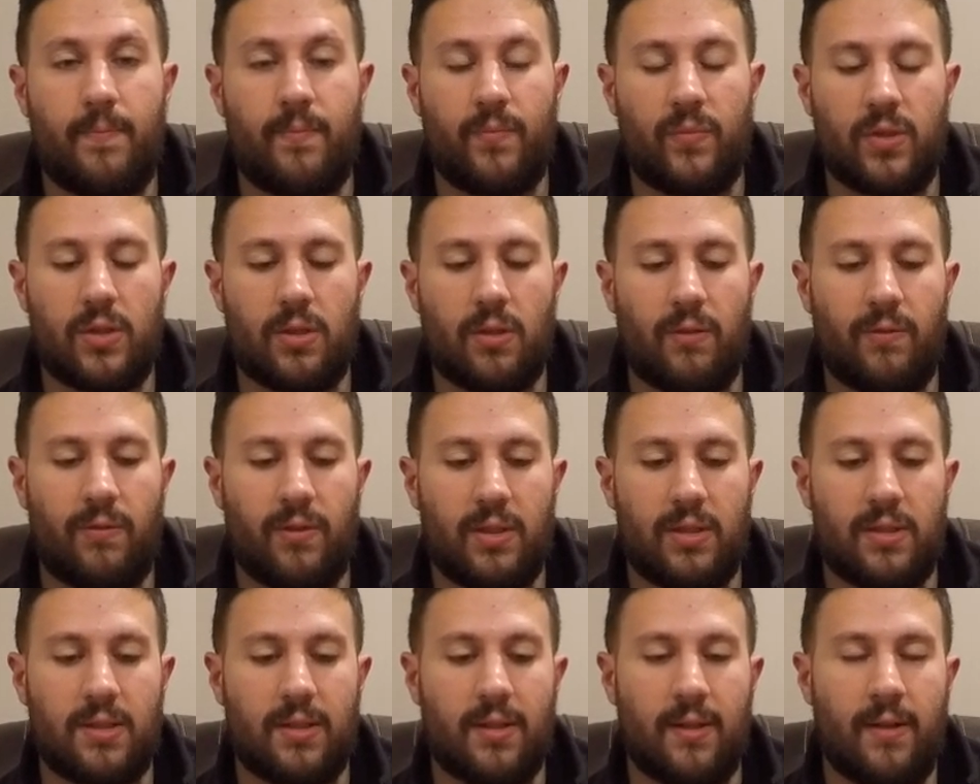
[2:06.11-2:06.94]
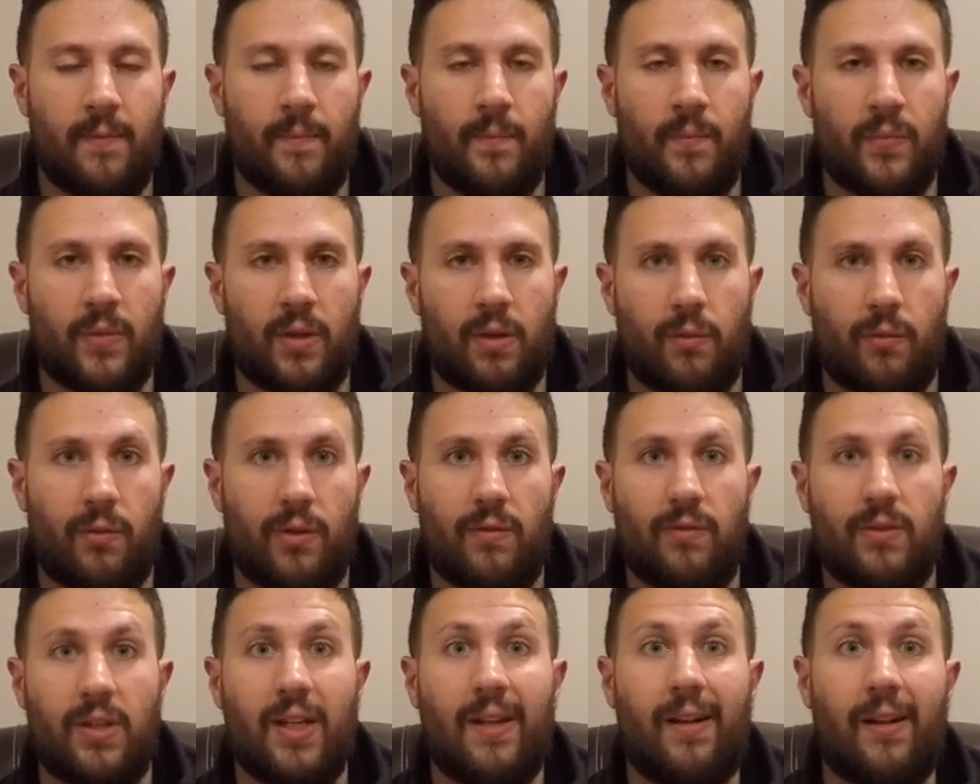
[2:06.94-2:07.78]
So if it's
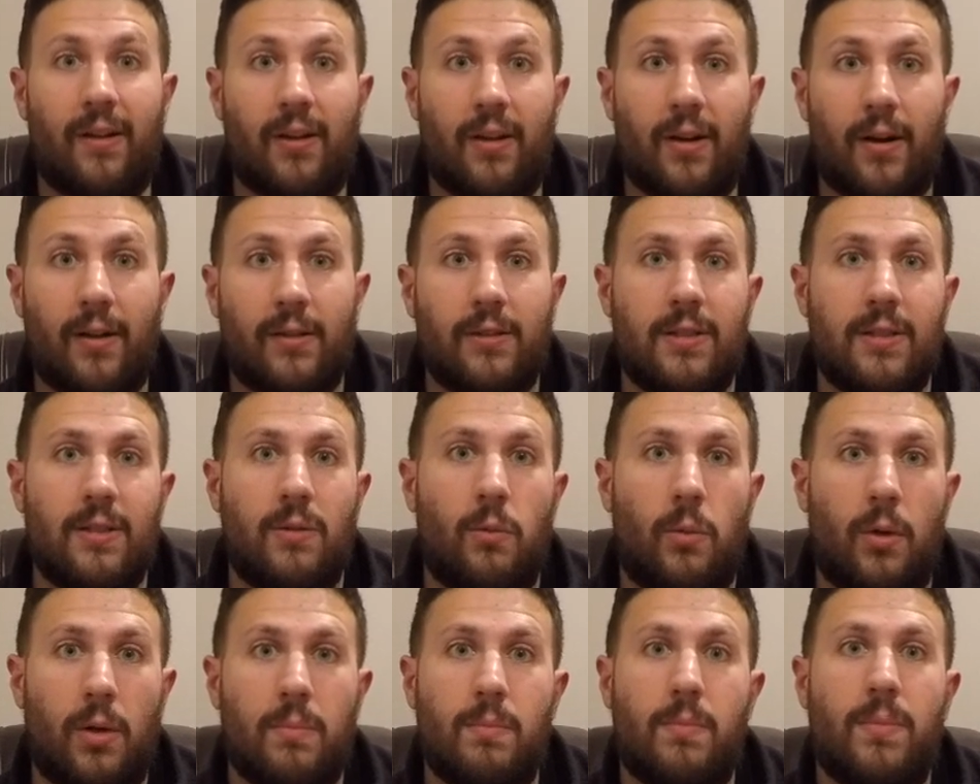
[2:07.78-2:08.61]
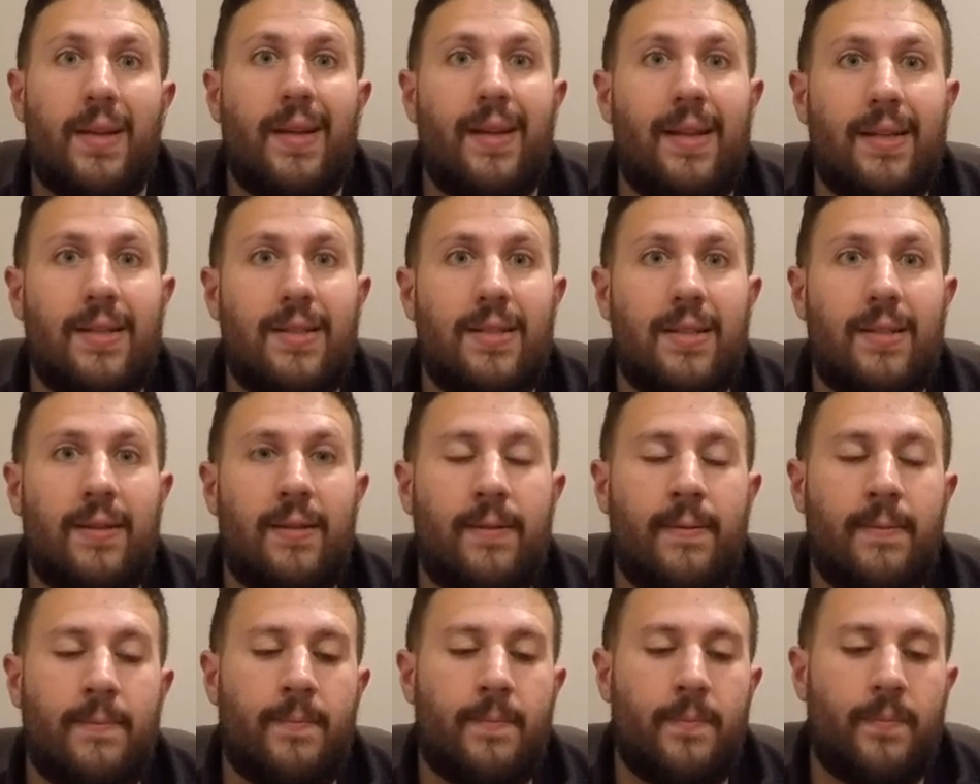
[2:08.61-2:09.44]
15 cuts in one piece,
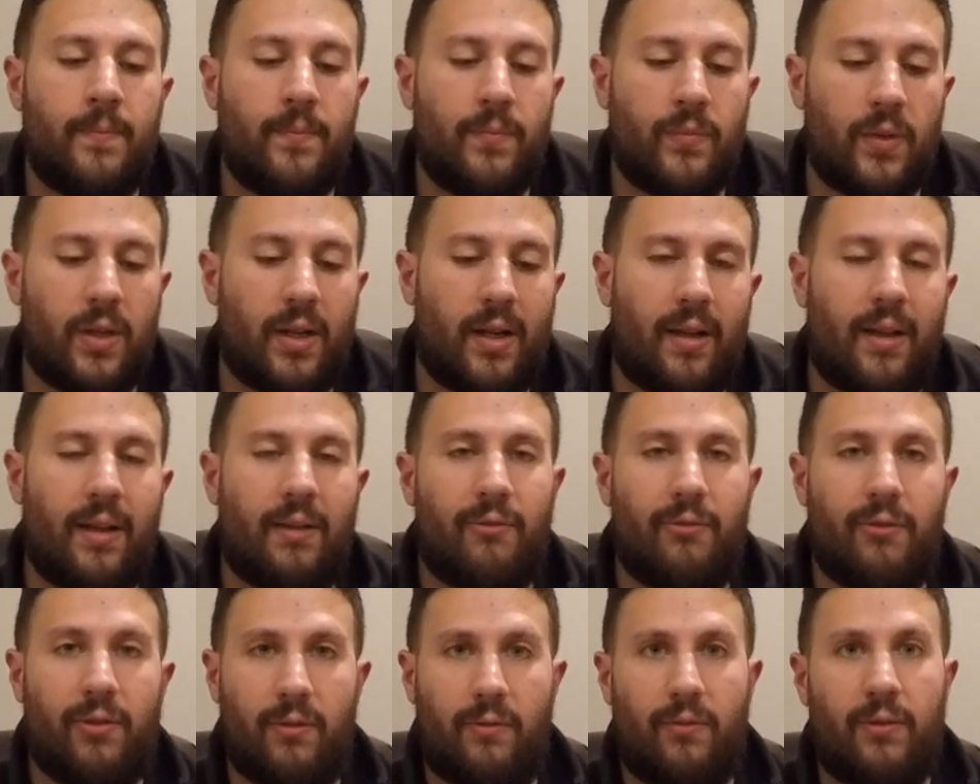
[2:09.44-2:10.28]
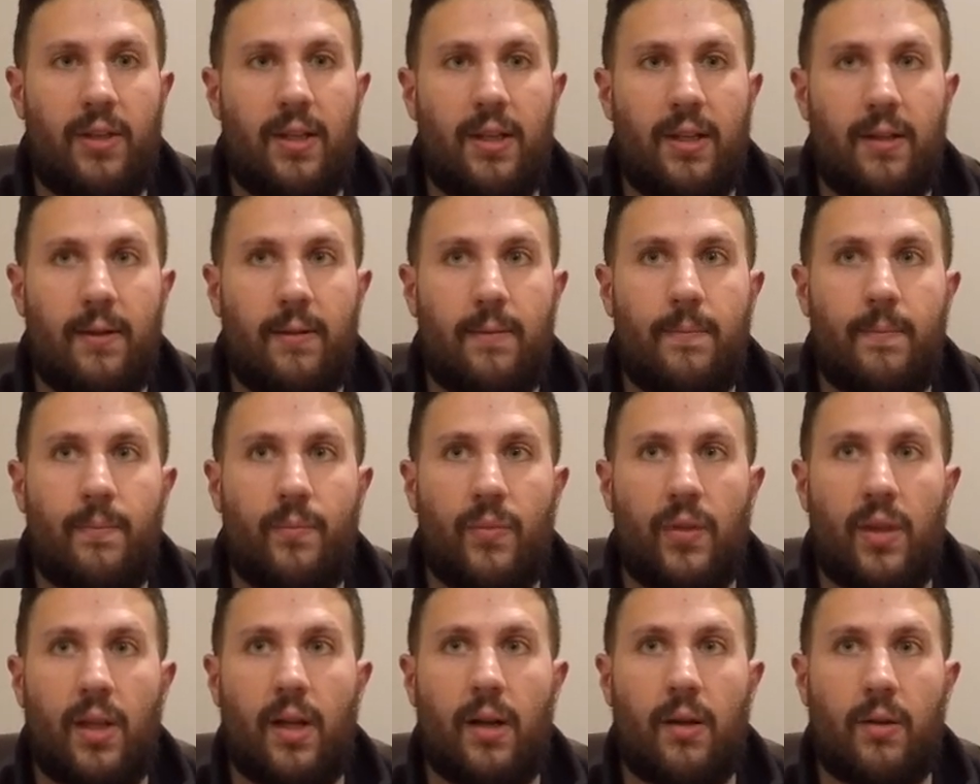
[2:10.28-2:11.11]
I'll have 15.
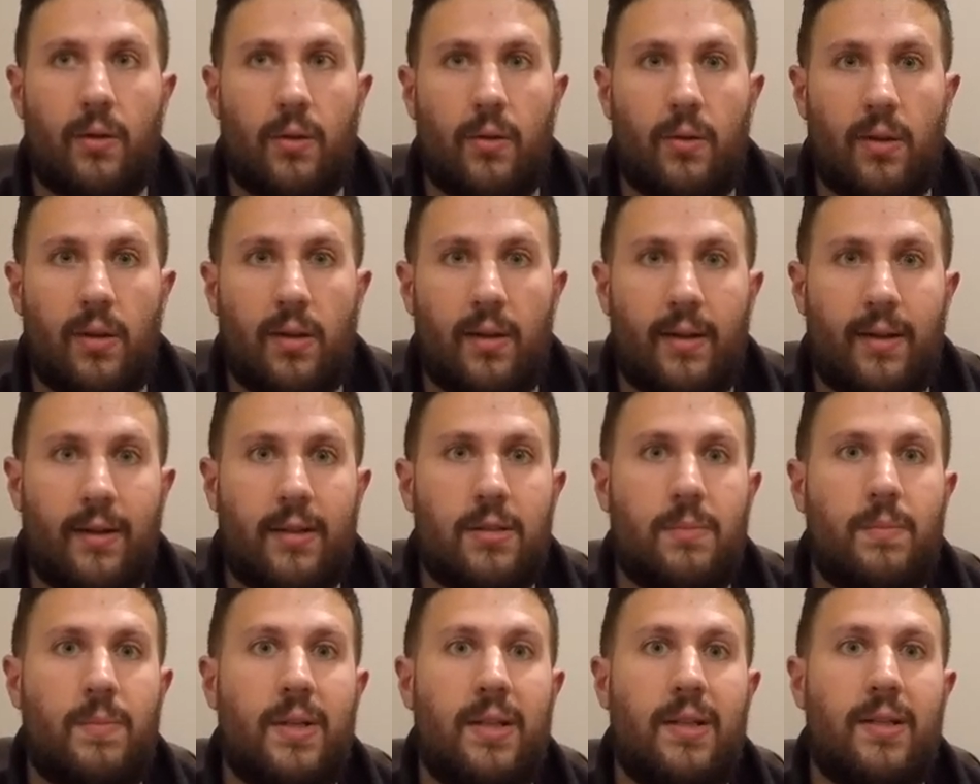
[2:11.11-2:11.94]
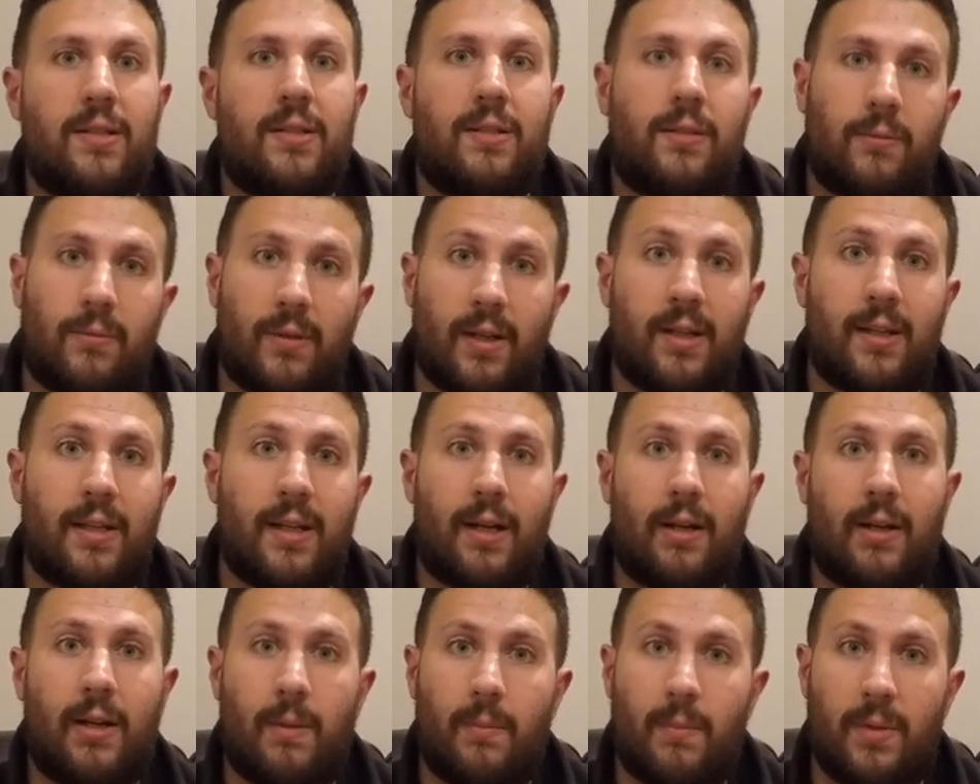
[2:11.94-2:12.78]
And then I'll go to the next piece and write
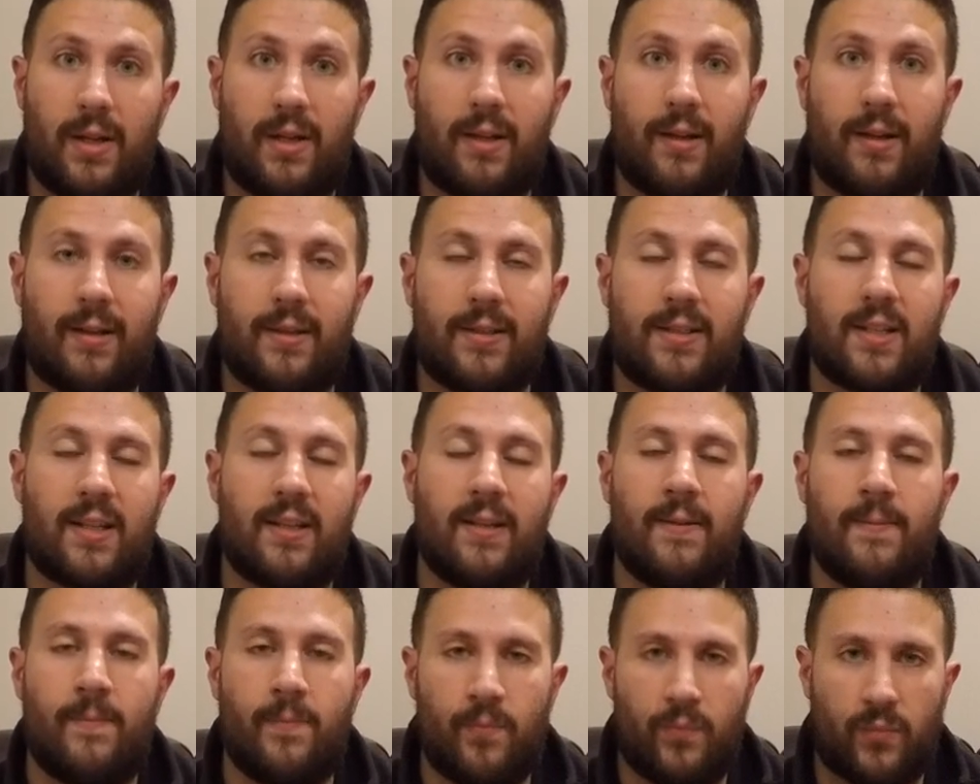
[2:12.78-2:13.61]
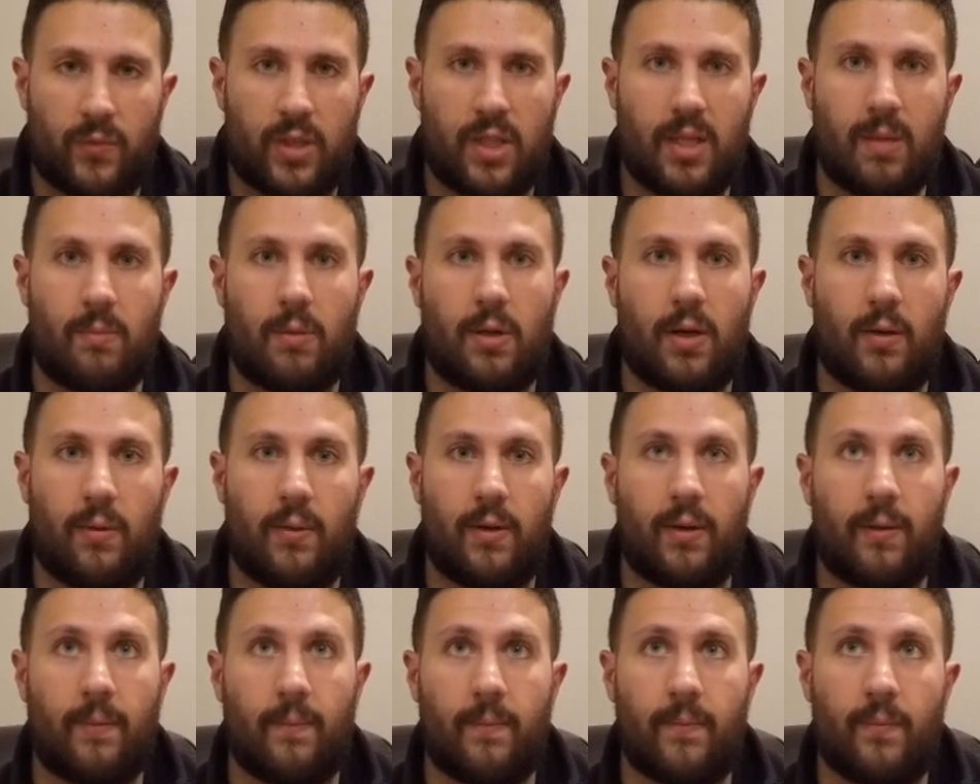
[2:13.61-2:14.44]
down how many cuts. Keep
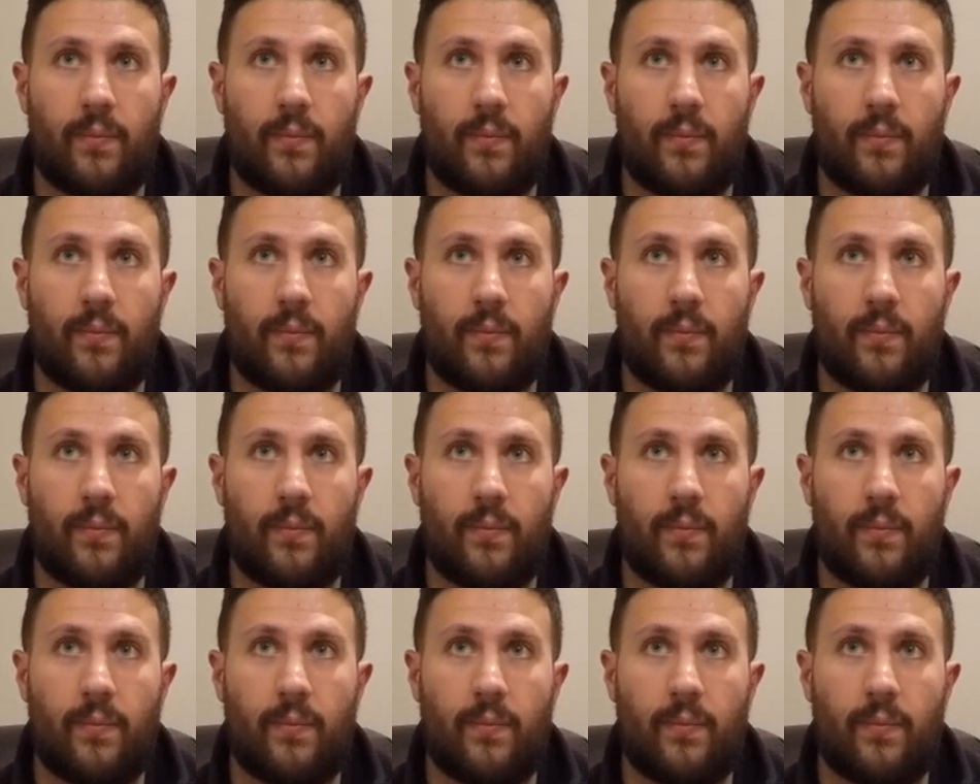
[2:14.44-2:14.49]
going.